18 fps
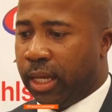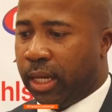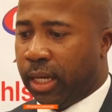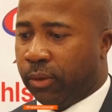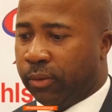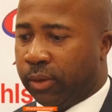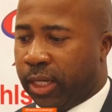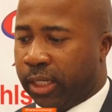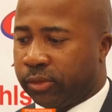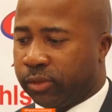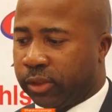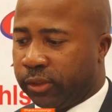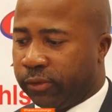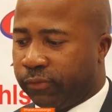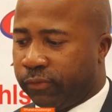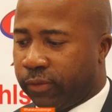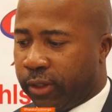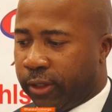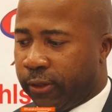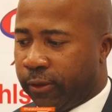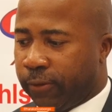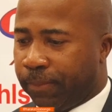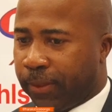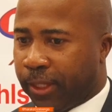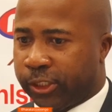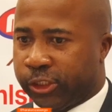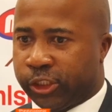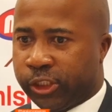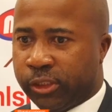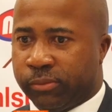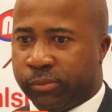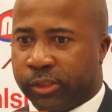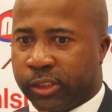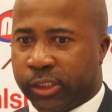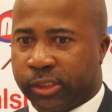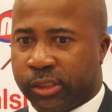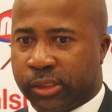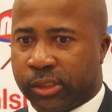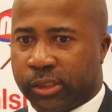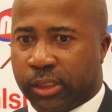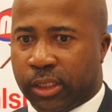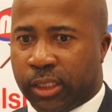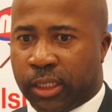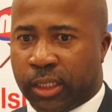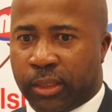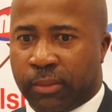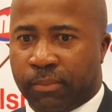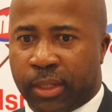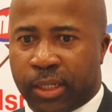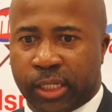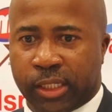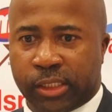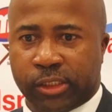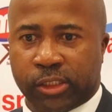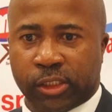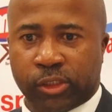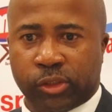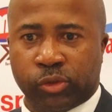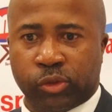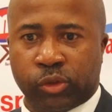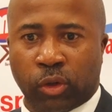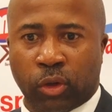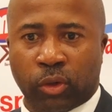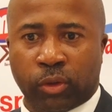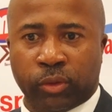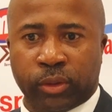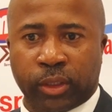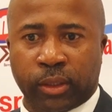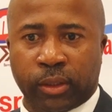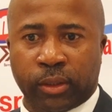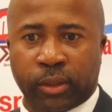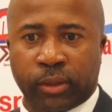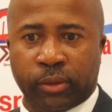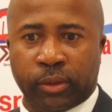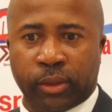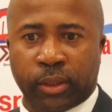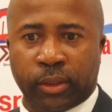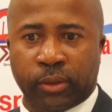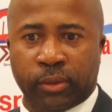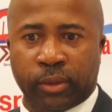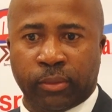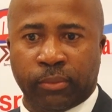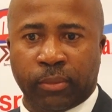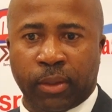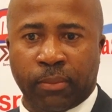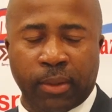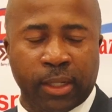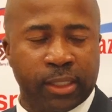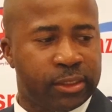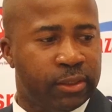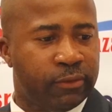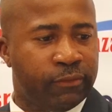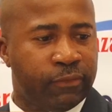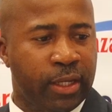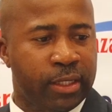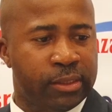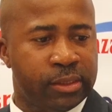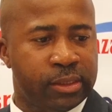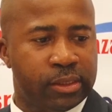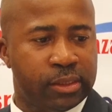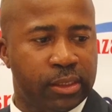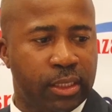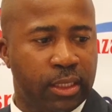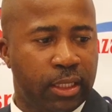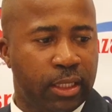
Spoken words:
I would like to give Hashim just a minute just to talk on the members and fans,